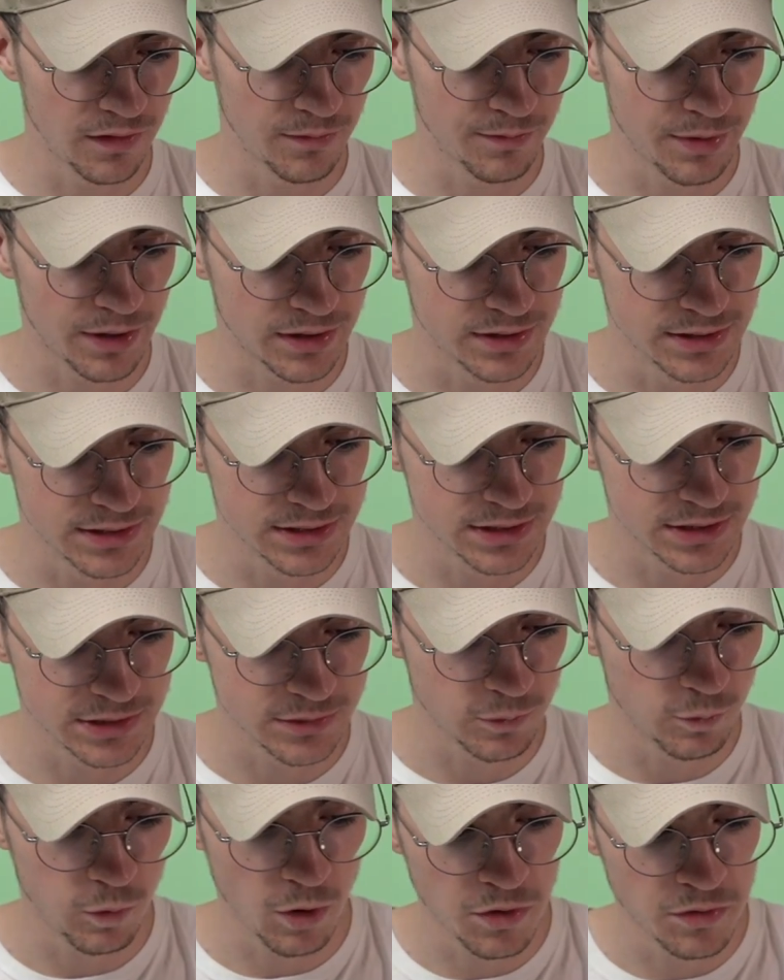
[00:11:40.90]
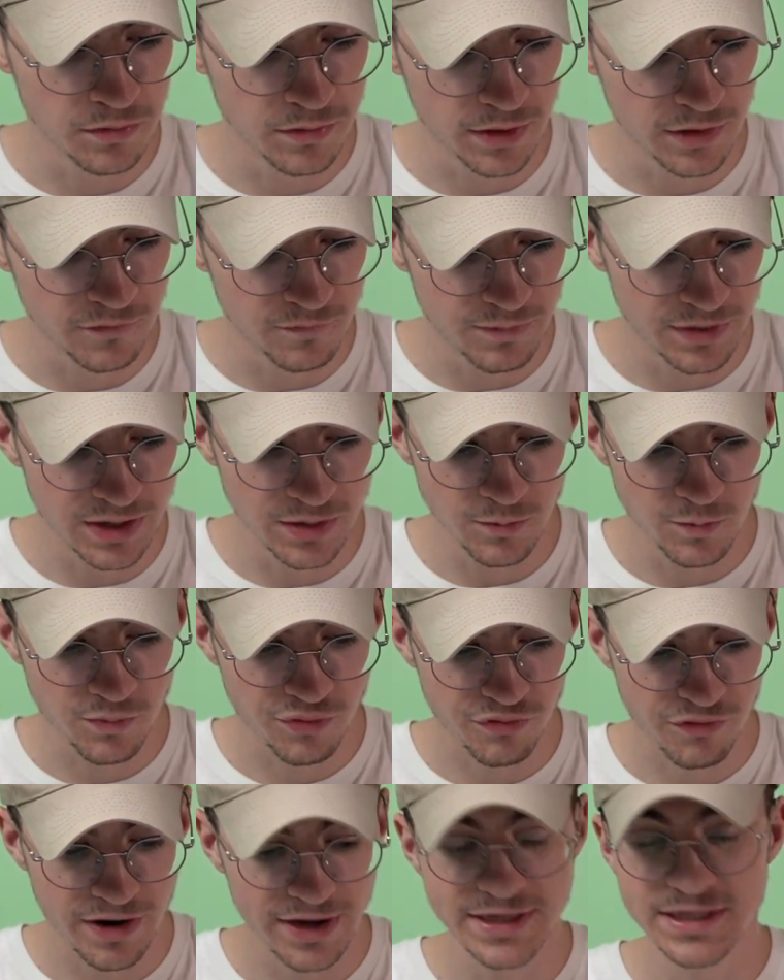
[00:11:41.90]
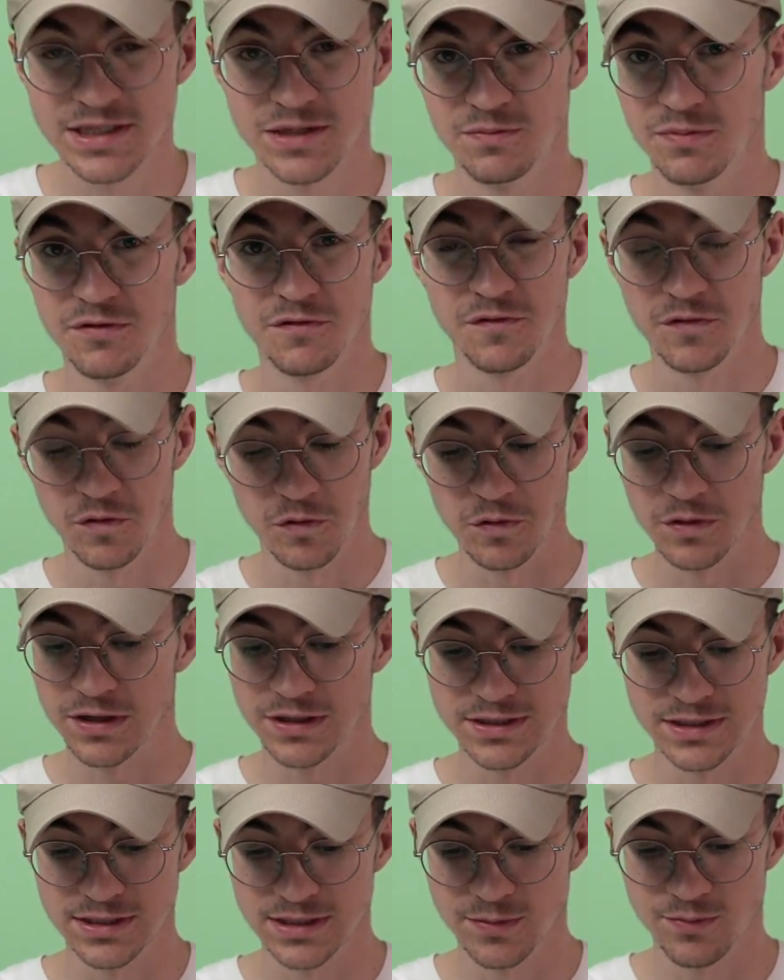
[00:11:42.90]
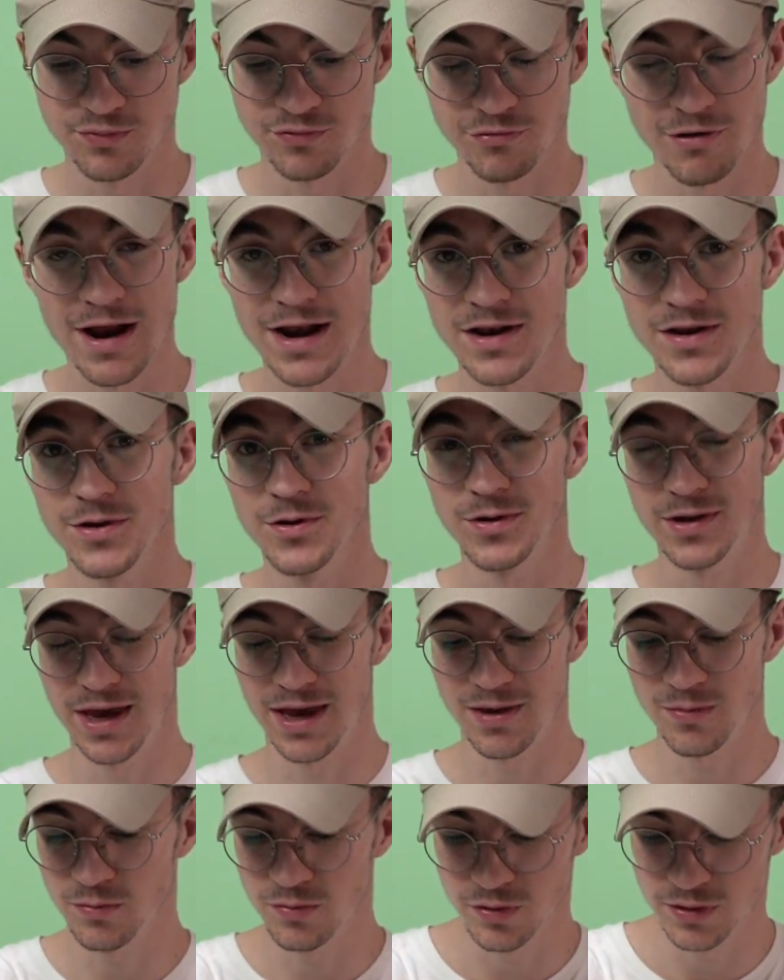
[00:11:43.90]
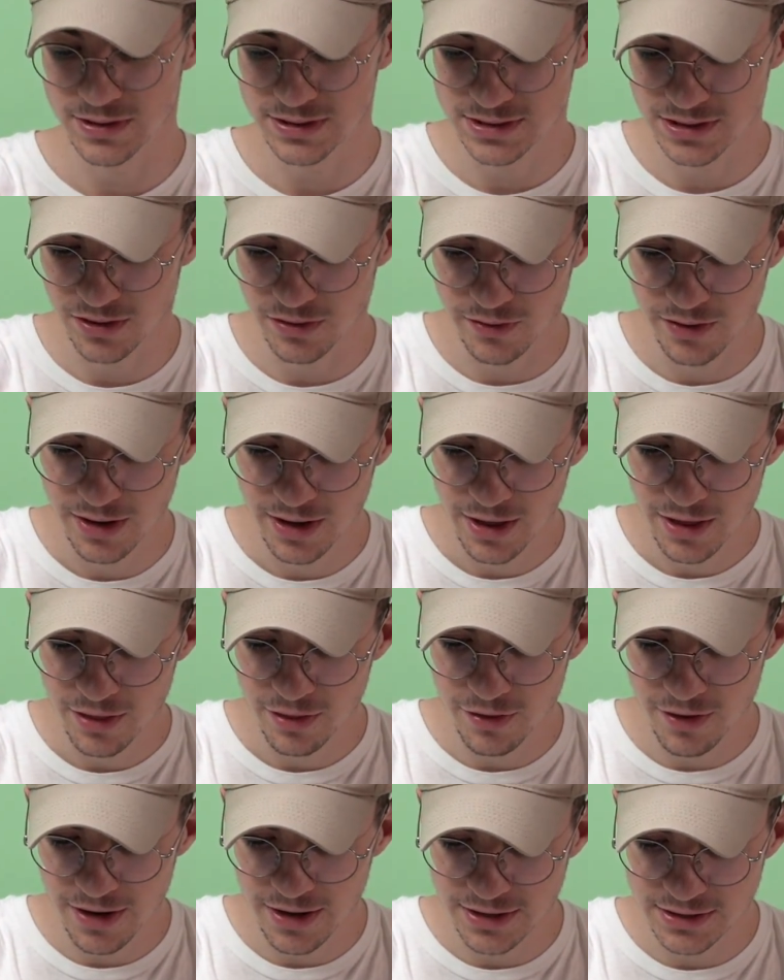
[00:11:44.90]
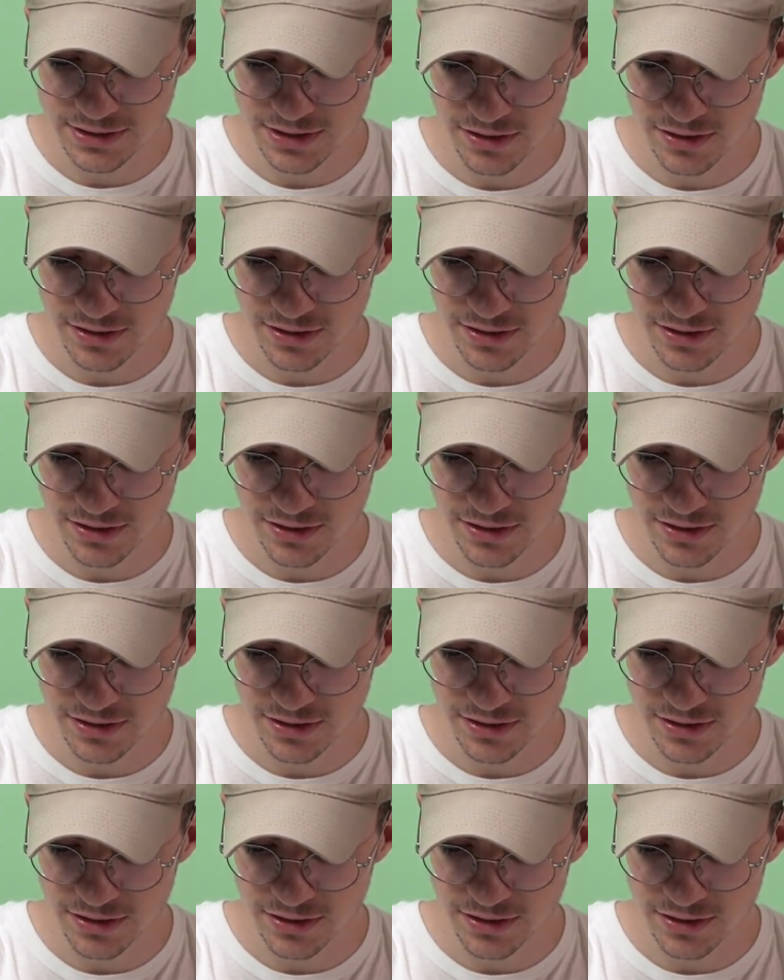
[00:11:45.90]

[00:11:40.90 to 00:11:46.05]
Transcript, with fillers: the buttons just won't have been pressed before because it's a brand new Game Boy. So that is